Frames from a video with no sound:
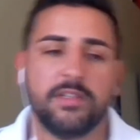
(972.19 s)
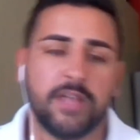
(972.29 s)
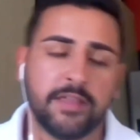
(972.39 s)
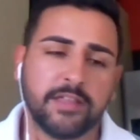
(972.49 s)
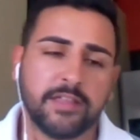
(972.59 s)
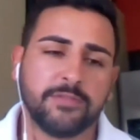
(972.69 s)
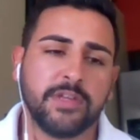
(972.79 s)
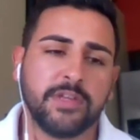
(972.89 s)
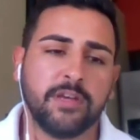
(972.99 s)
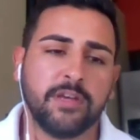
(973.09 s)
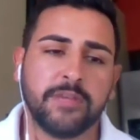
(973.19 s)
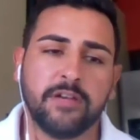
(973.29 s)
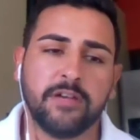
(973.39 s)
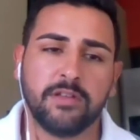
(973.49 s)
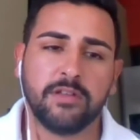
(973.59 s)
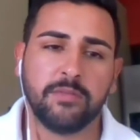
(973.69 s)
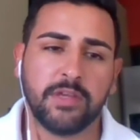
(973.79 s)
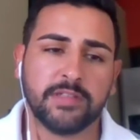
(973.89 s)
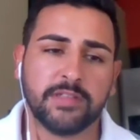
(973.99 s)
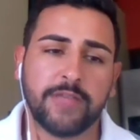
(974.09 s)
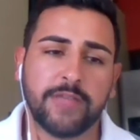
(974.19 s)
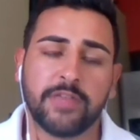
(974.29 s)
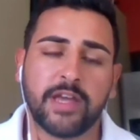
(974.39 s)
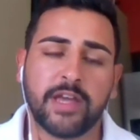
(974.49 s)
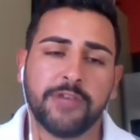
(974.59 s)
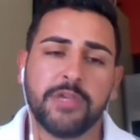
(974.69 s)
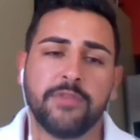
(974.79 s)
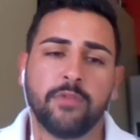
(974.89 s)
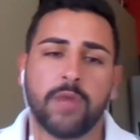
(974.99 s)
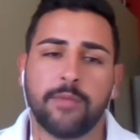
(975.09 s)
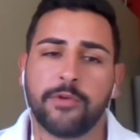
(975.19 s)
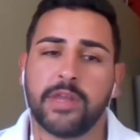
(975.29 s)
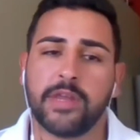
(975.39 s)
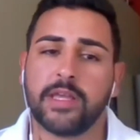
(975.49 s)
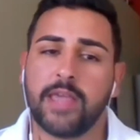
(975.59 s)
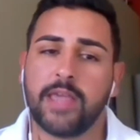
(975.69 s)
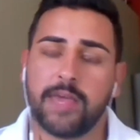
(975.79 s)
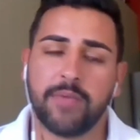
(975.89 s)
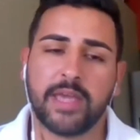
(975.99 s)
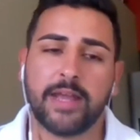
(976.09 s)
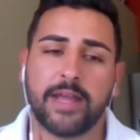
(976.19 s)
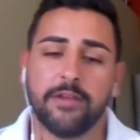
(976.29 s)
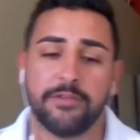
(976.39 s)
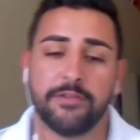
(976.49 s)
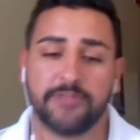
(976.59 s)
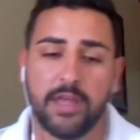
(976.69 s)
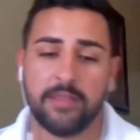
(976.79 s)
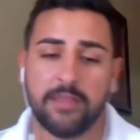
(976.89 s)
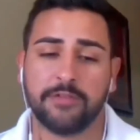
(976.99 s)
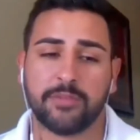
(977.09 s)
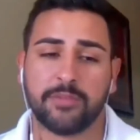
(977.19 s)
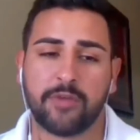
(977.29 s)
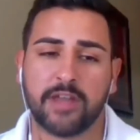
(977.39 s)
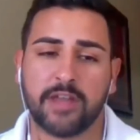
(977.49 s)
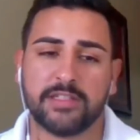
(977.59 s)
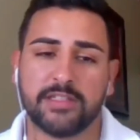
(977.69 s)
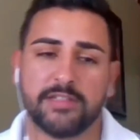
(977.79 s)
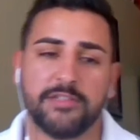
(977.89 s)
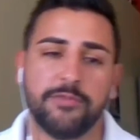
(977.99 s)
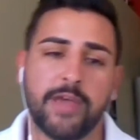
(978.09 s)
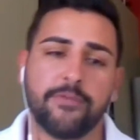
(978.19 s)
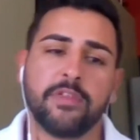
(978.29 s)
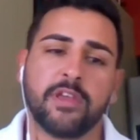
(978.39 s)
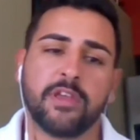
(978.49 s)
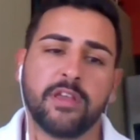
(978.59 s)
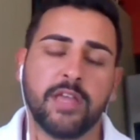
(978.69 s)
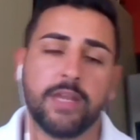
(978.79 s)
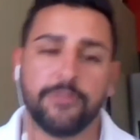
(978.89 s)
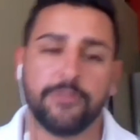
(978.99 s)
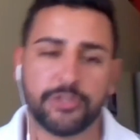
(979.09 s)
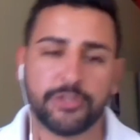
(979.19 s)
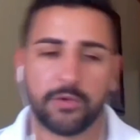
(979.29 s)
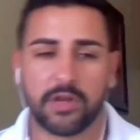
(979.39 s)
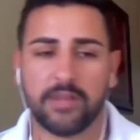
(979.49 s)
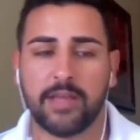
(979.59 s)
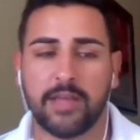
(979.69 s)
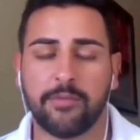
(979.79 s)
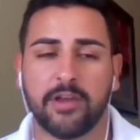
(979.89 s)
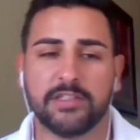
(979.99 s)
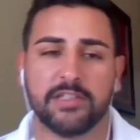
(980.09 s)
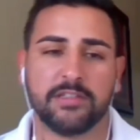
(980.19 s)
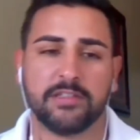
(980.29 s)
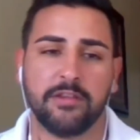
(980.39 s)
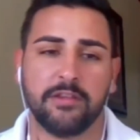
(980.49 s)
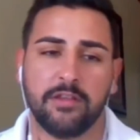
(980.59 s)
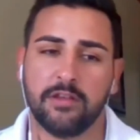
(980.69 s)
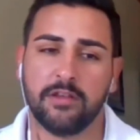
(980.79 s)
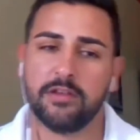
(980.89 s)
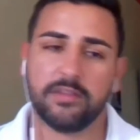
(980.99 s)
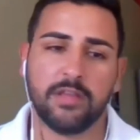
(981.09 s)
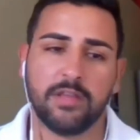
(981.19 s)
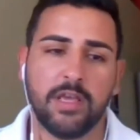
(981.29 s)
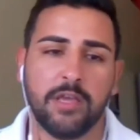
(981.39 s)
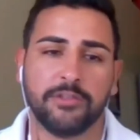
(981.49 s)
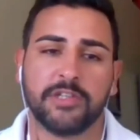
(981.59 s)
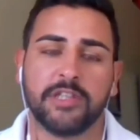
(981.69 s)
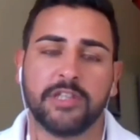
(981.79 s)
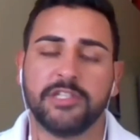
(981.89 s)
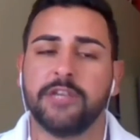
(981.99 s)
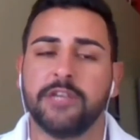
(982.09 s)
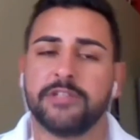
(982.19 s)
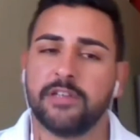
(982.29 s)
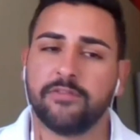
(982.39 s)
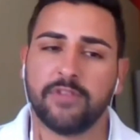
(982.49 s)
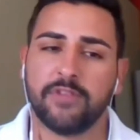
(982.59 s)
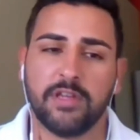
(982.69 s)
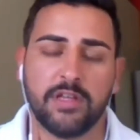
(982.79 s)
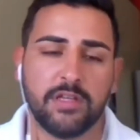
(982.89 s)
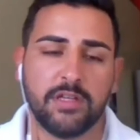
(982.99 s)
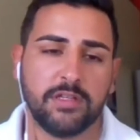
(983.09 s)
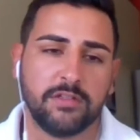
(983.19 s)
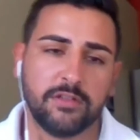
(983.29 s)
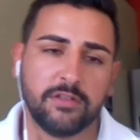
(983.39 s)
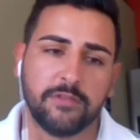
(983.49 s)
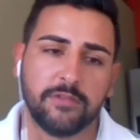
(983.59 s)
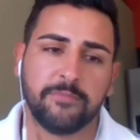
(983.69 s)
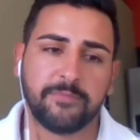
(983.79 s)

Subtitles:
And I think that's really helped out because everything I do, even when I'm creating a campaign, I know there's a process to everything. And if you shortcut that process, you just got to cheat yourself. So.